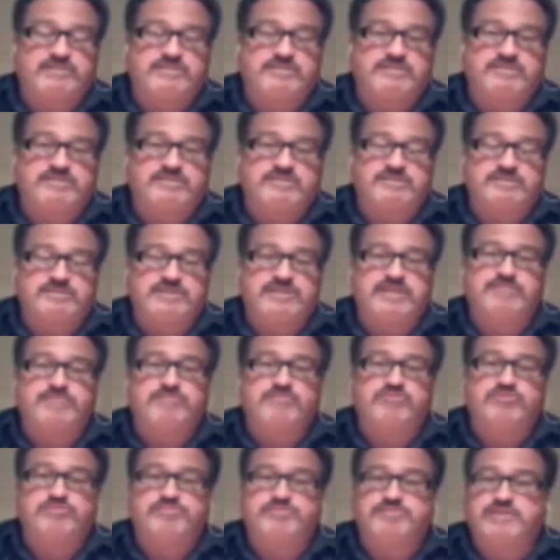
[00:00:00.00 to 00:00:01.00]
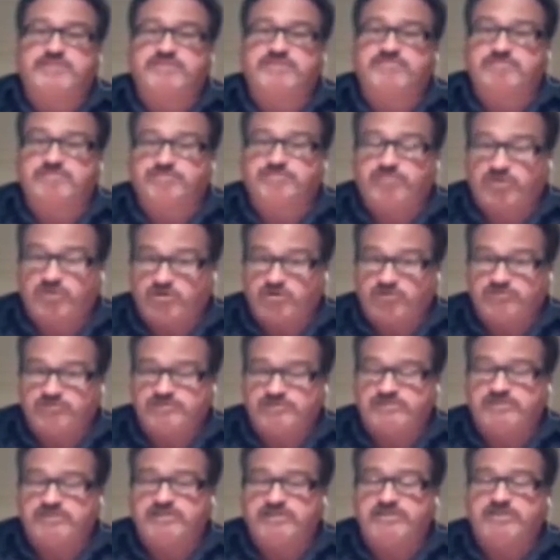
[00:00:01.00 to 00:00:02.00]
that the same groups that have
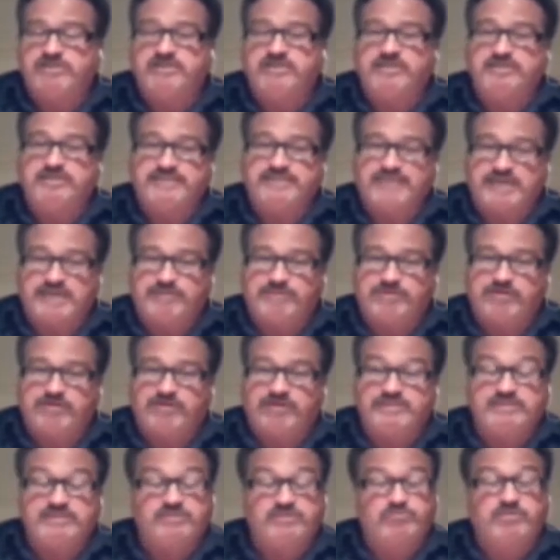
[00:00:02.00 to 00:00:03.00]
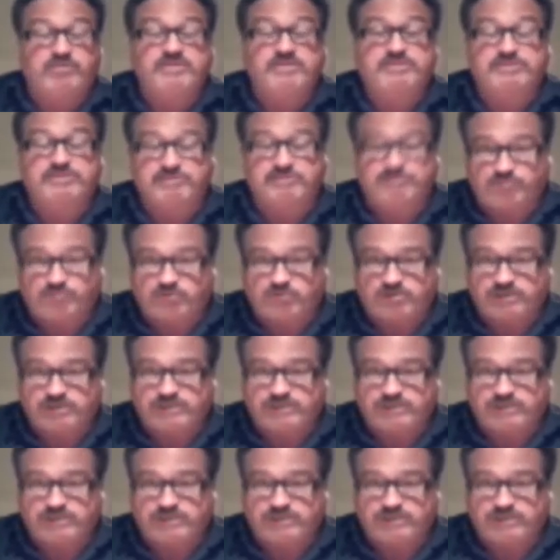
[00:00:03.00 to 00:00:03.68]
opposed gay marriage, as well as supported